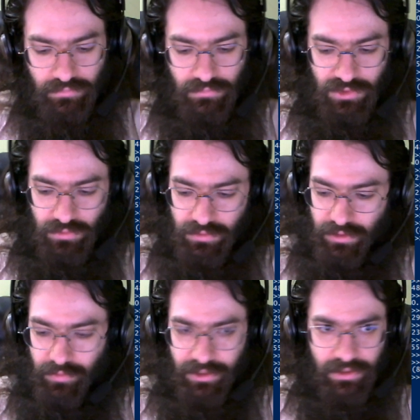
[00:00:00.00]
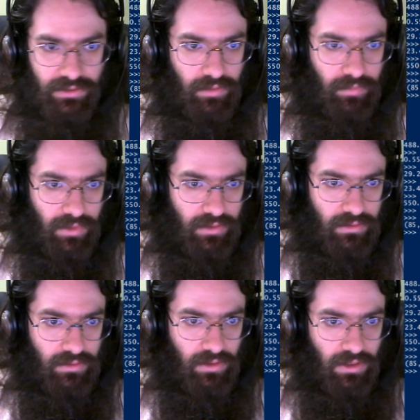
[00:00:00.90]
So it's going to be
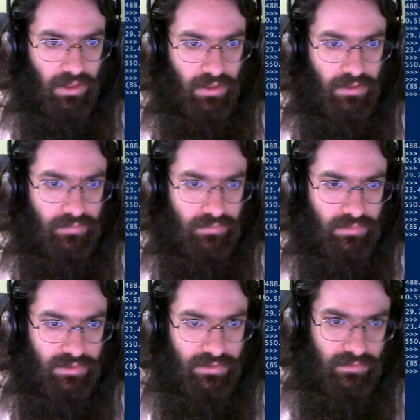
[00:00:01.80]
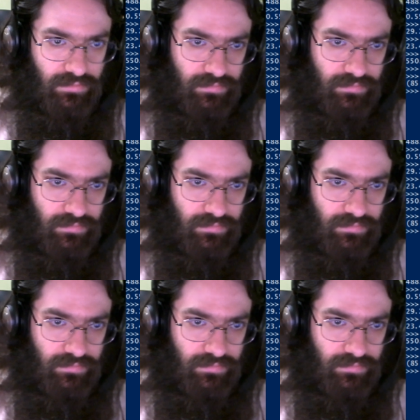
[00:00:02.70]
something dot items